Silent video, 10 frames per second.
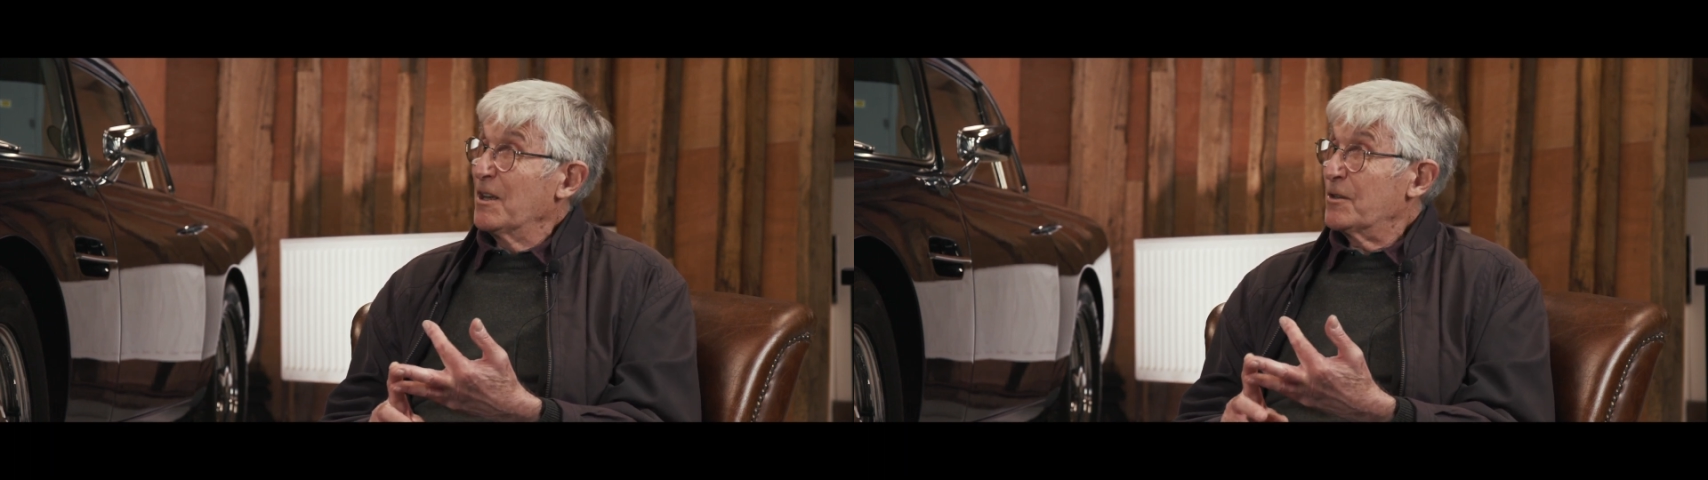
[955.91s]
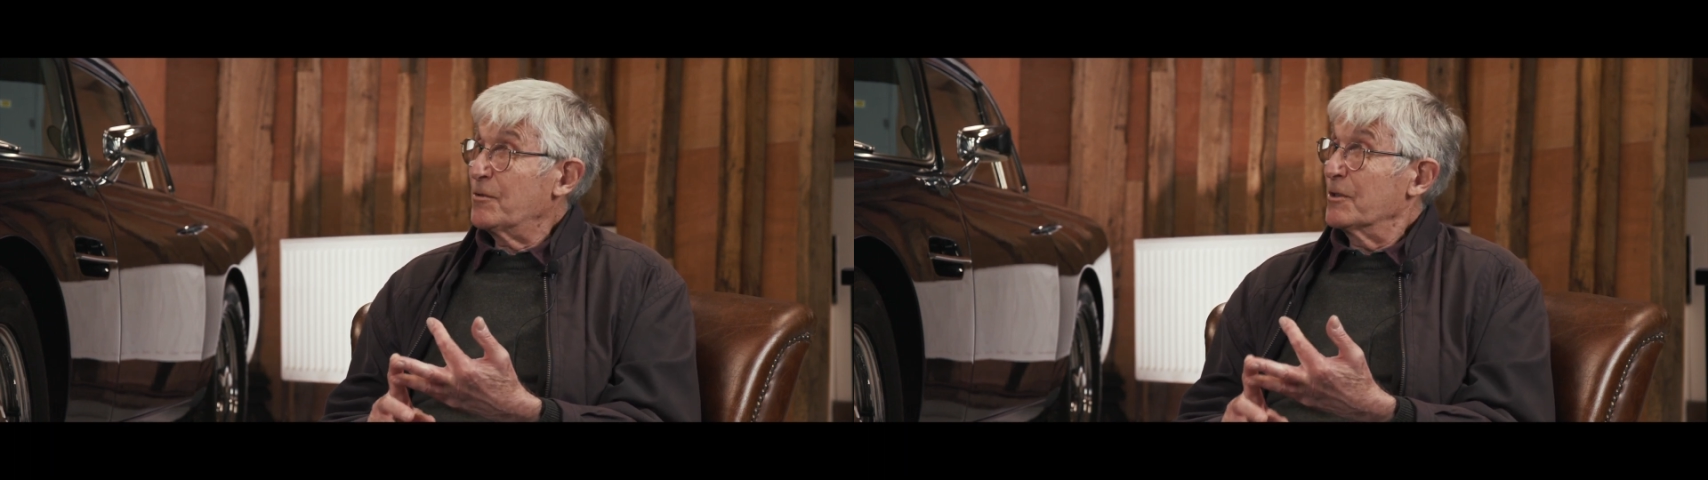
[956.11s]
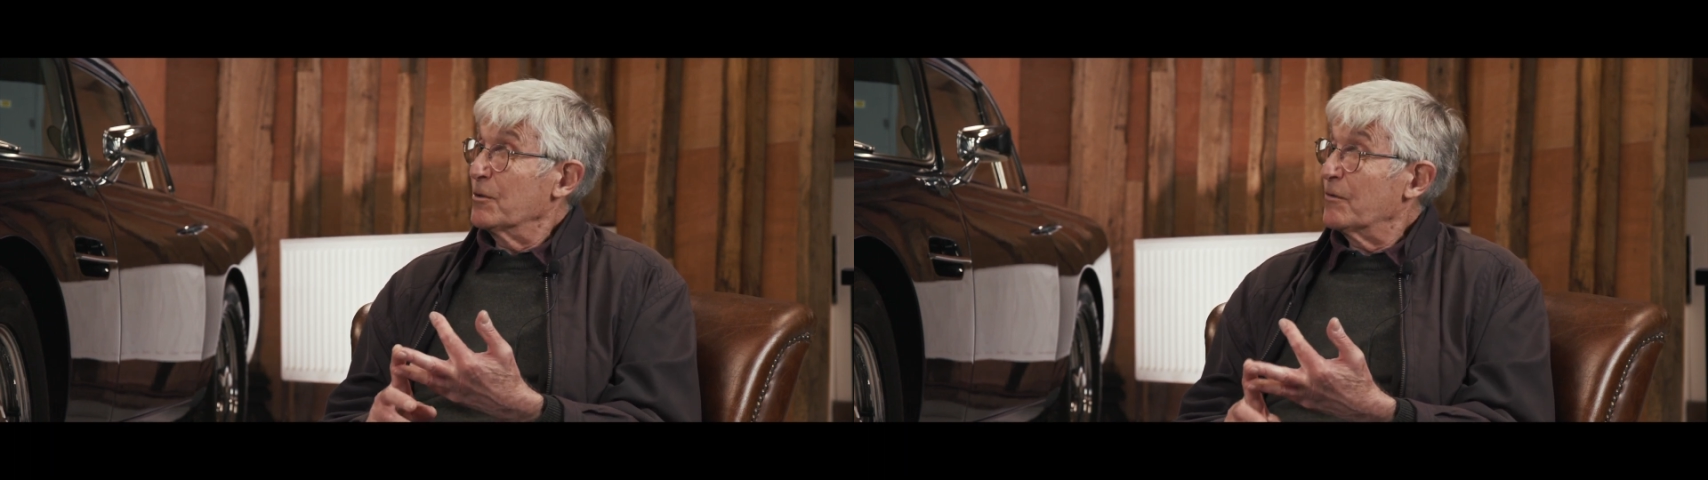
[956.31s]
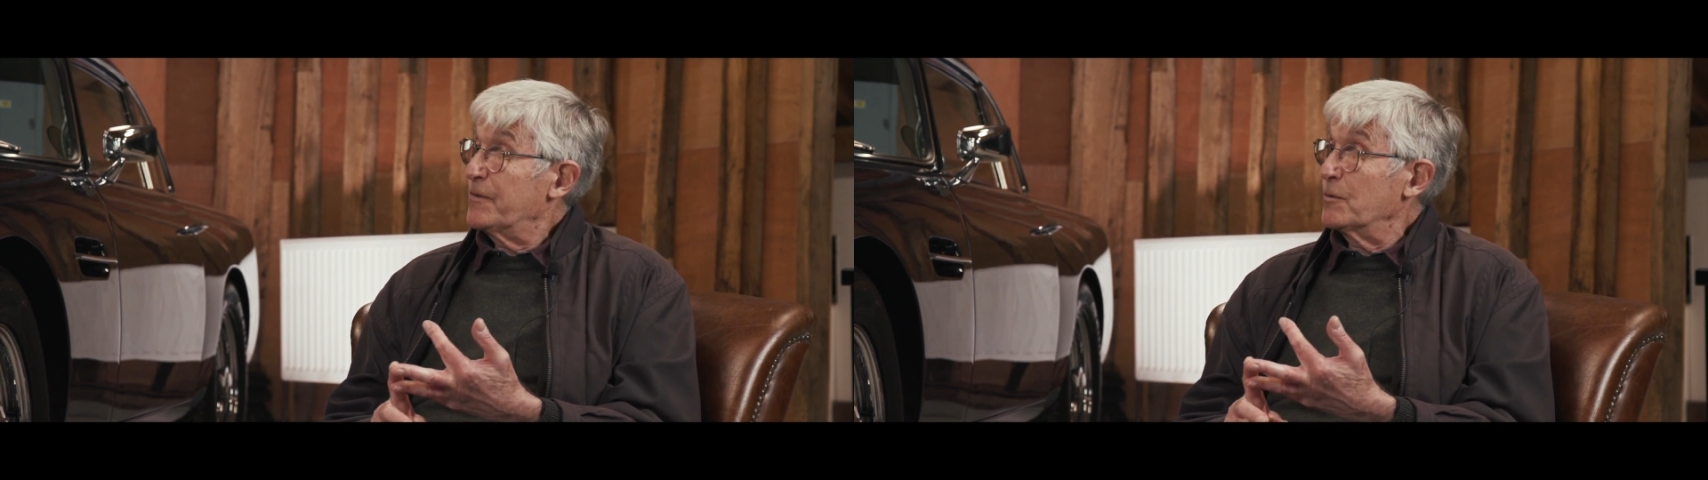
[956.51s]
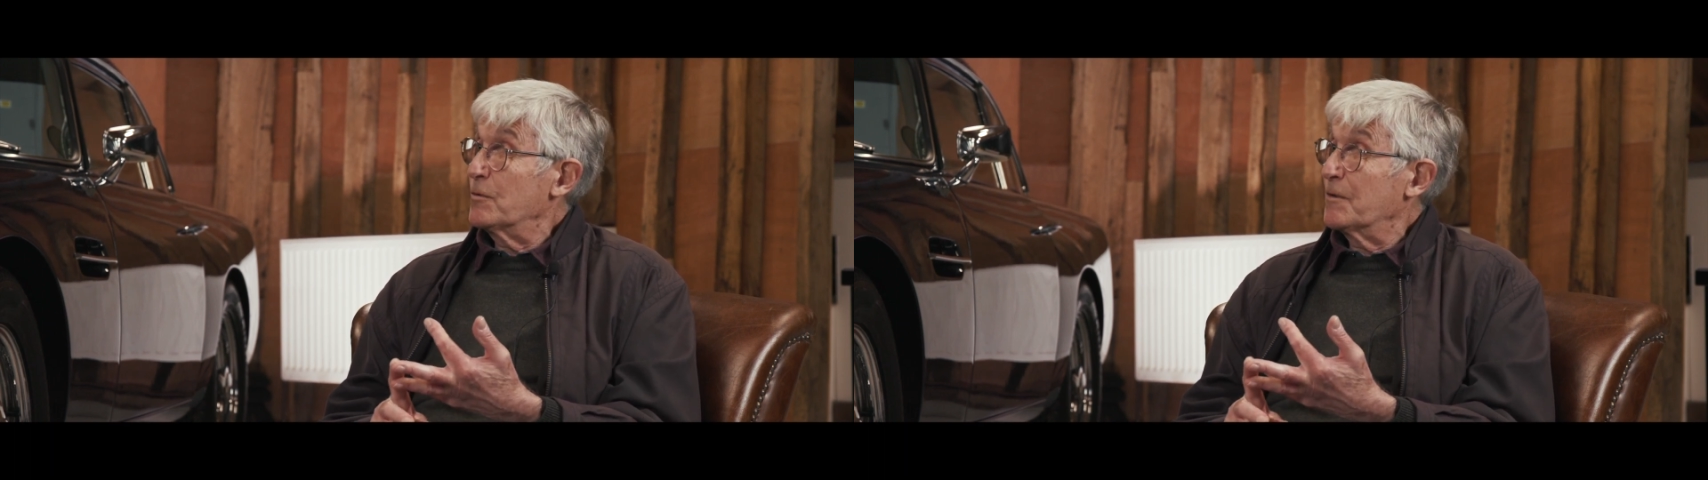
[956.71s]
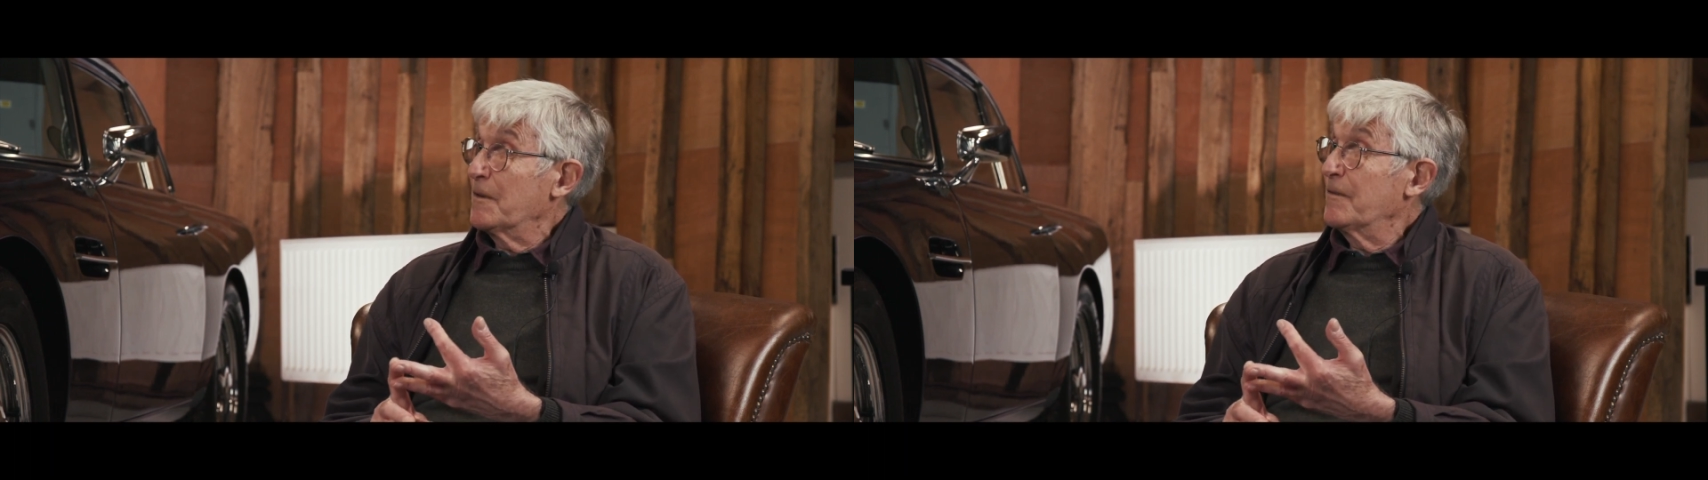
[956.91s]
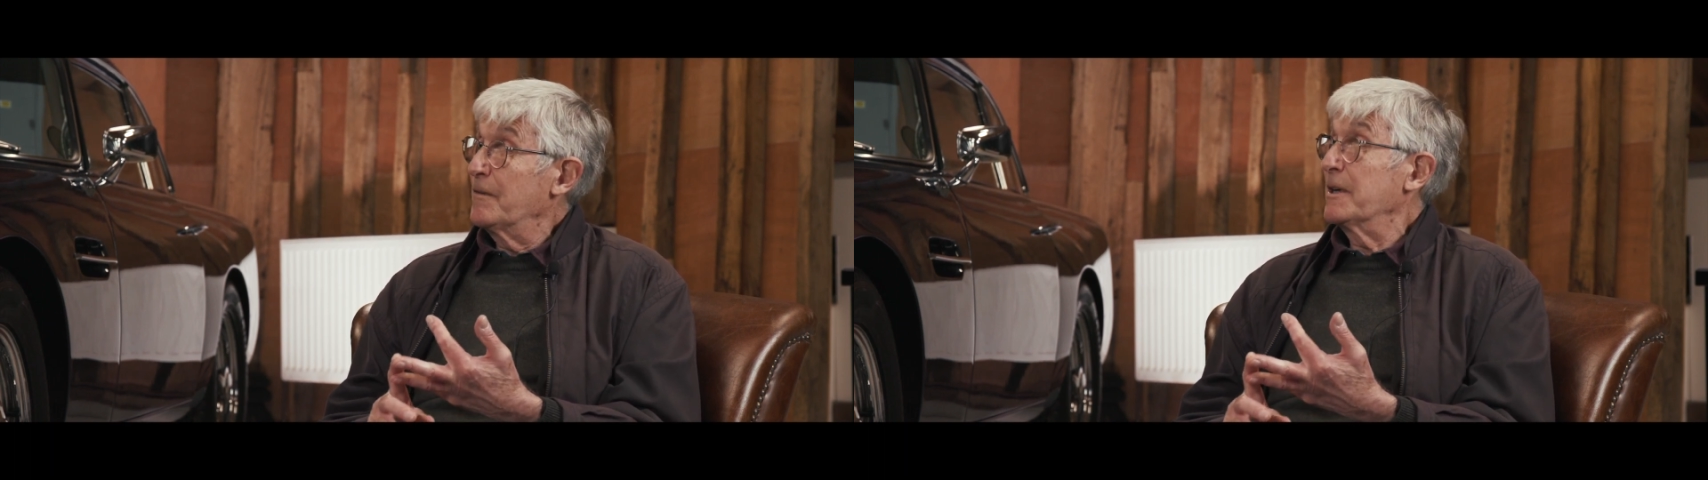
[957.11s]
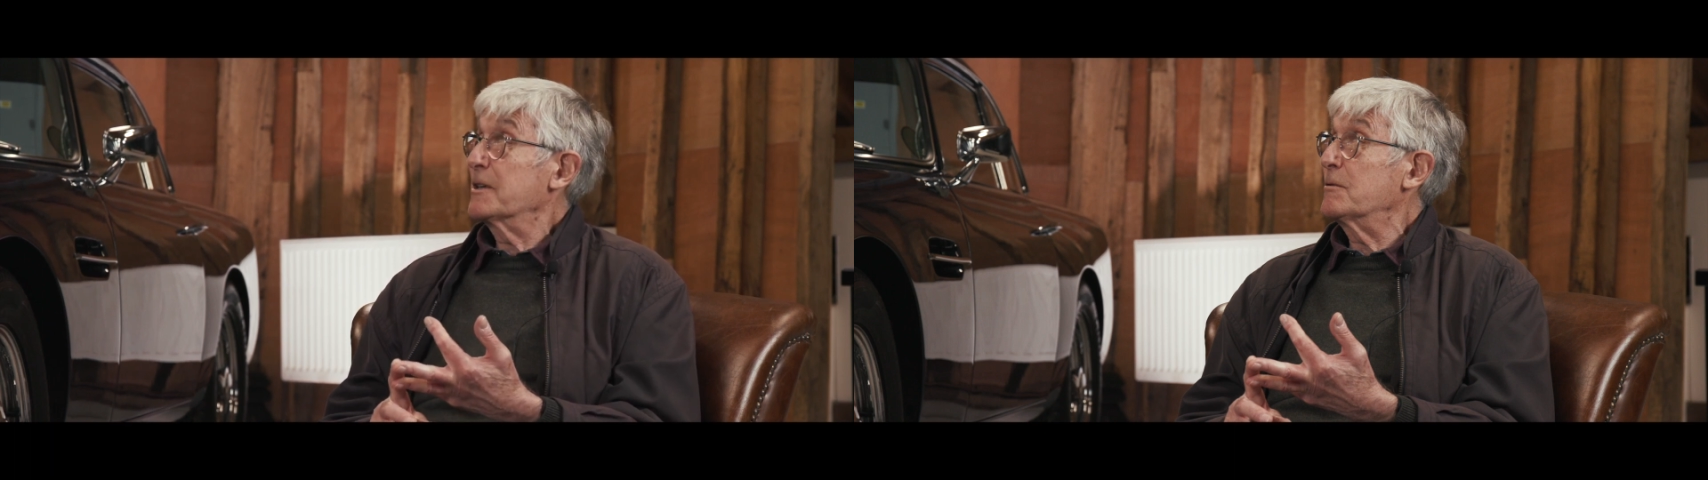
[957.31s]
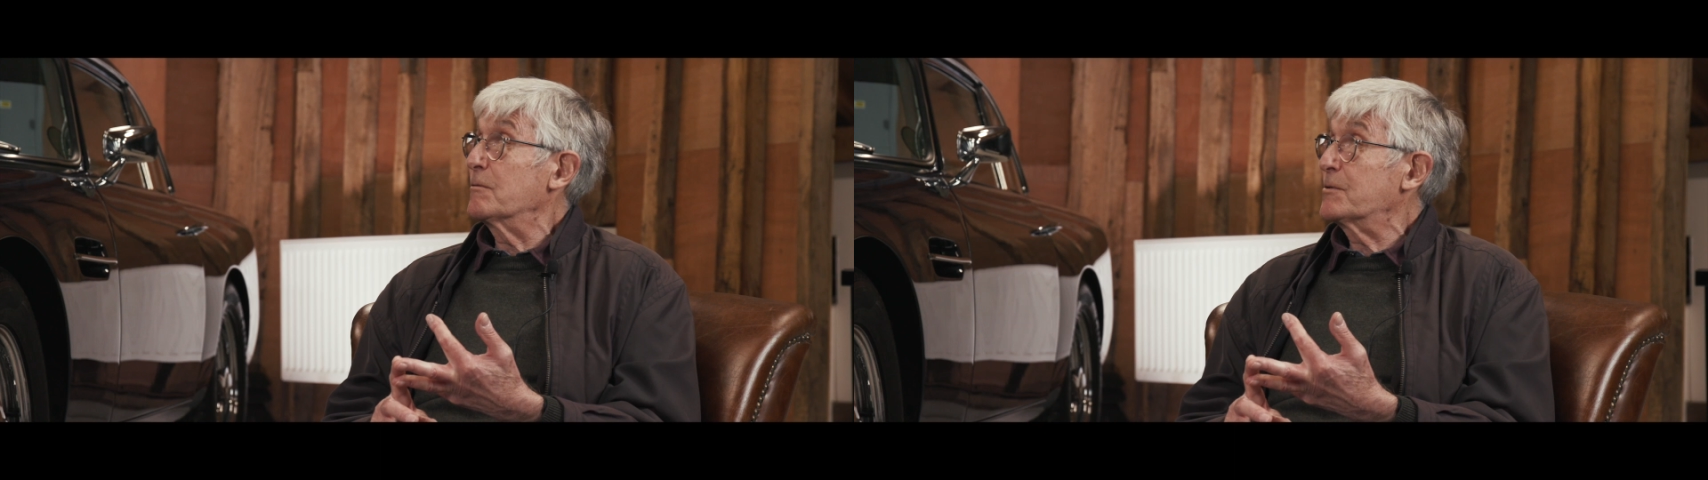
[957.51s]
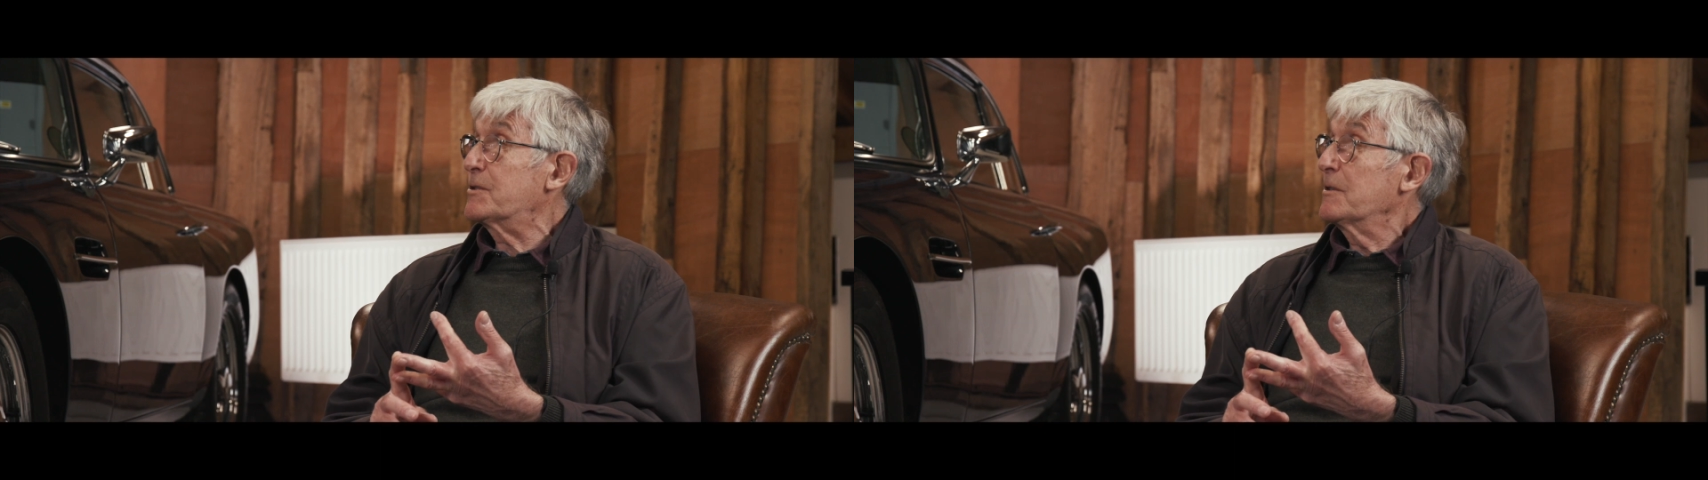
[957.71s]
3 or 4
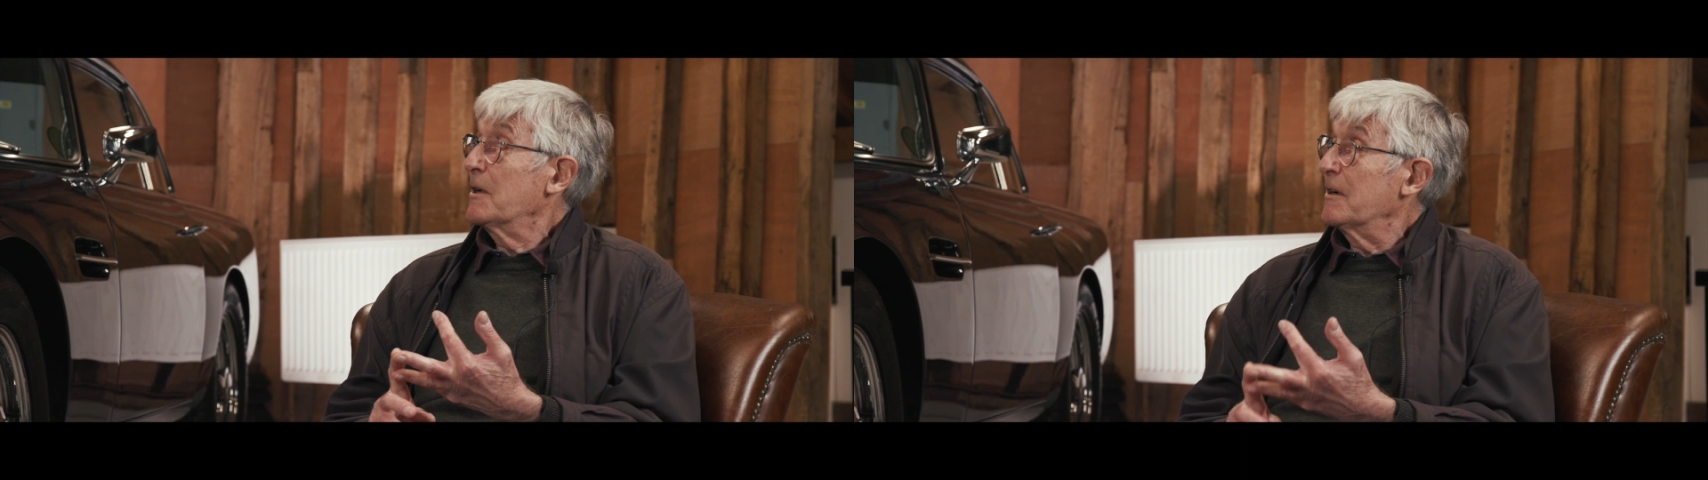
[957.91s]
vehicles